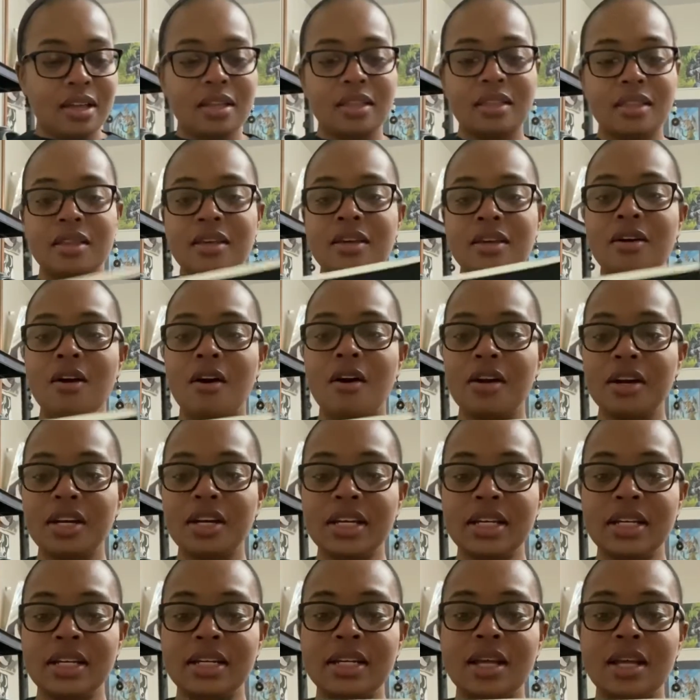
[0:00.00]
The
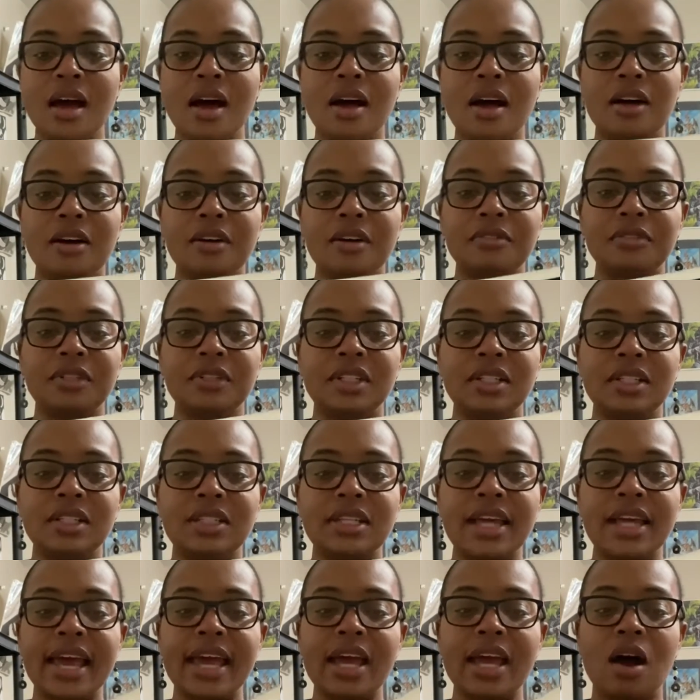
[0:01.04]
Guardian of
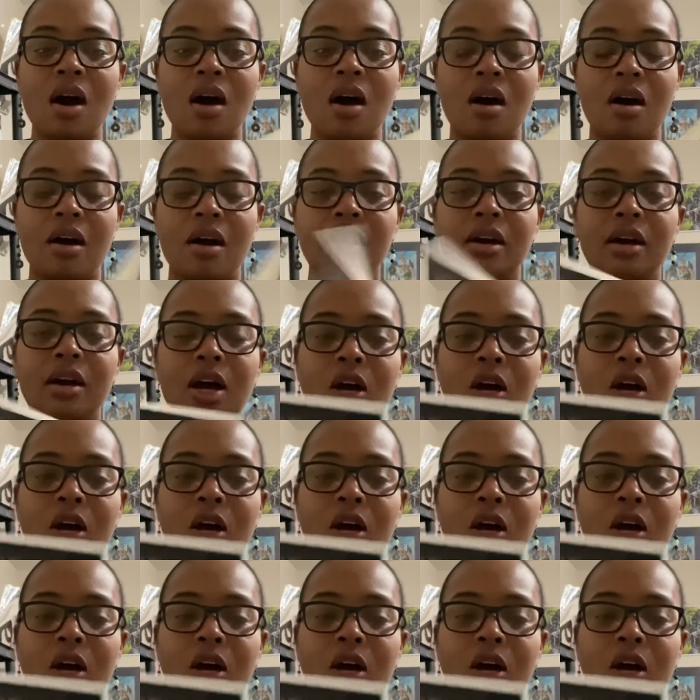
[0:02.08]
Taihar, I